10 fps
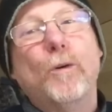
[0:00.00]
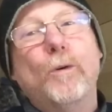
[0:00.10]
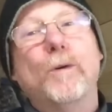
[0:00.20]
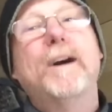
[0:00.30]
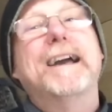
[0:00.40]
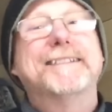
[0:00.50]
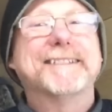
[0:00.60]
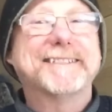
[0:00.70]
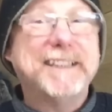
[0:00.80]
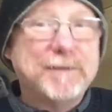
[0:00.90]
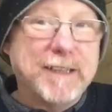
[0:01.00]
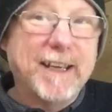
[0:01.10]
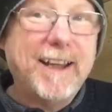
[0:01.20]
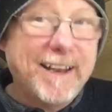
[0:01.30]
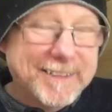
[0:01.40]
or as the
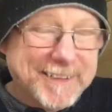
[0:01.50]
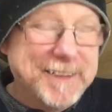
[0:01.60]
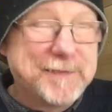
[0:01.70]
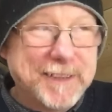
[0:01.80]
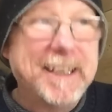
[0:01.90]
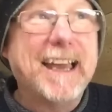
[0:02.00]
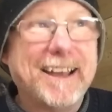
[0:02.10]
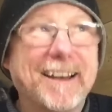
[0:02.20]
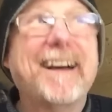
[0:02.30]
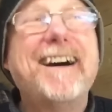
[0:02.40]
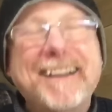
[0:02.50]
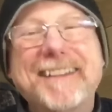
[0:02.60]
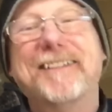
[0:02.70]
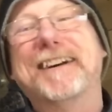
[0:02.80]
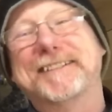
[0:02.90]

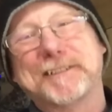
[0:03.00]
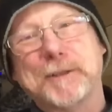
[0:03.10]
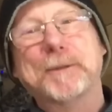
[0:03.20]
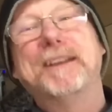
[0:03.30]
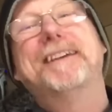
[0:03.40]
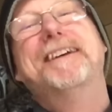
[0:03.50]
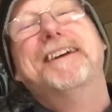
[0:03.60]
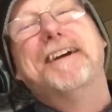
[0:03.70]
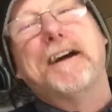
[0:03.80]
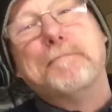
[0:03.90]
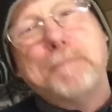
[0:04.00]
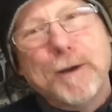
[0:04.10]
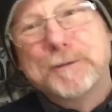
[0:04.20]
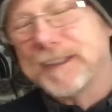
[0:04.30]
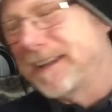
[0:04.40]
DVLA like to call it, a
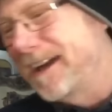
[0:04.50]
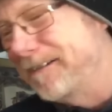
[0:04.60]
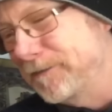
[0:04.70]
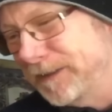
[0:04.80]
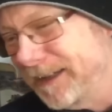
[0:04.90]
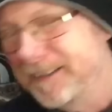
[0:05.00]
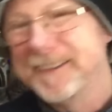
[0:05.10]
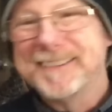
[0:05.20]
motor caravan.